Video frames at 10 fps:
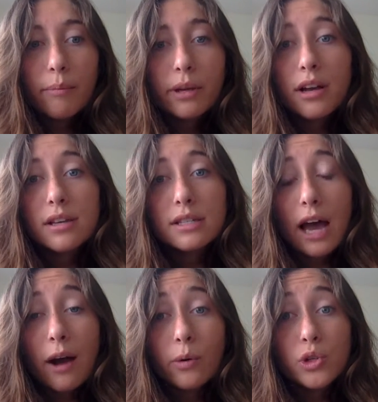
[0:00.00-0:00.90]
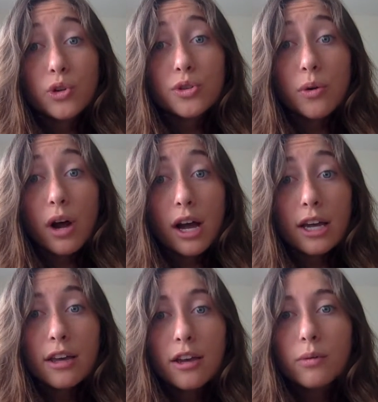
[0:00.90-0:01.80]
because the hours are so
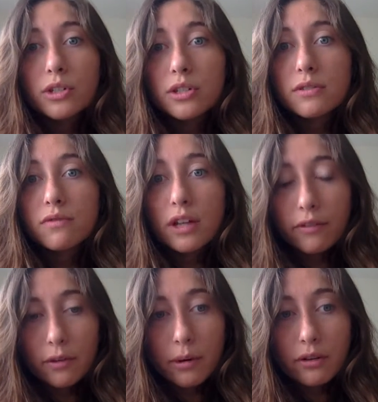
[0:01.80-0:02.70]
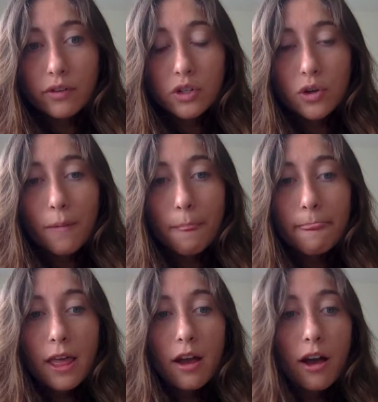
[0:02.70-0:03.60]
high, which is definitely beneficial.
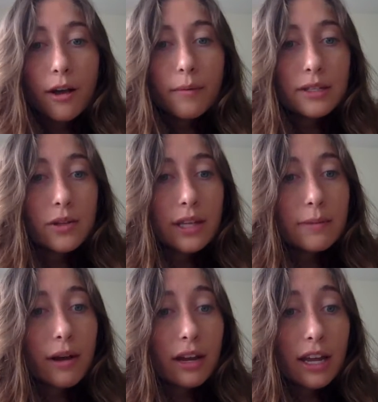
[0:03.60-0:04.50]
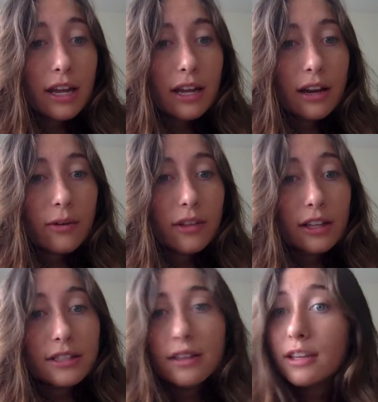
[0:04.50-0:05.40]
And so that's about it, and I would
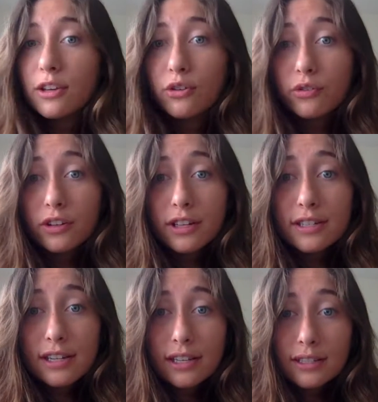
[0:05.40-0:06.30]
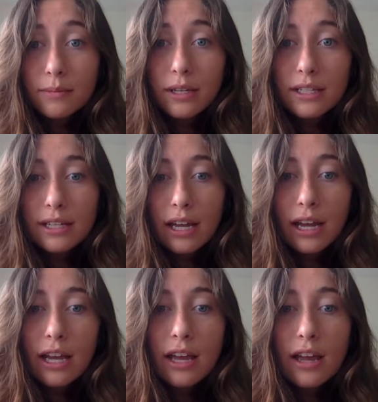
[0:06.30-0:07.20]
like to thank you for listening to me
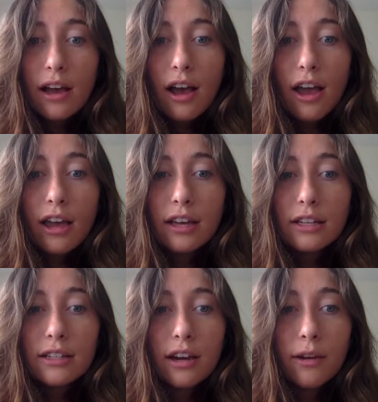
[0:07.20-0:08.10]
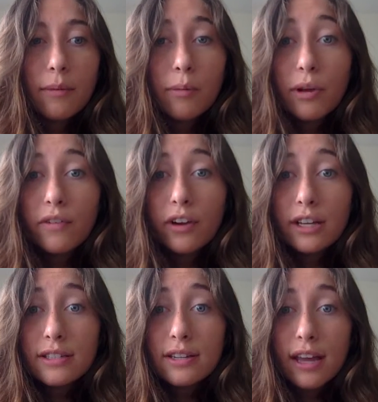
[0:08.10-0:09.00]
today, and hope you have a
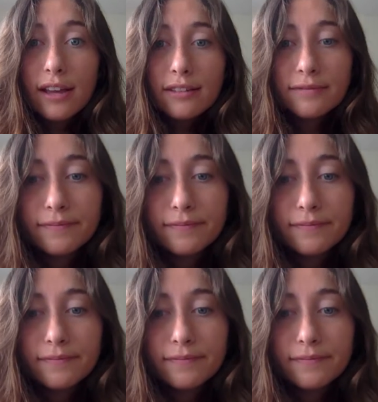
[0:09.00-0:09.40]
great Sunday.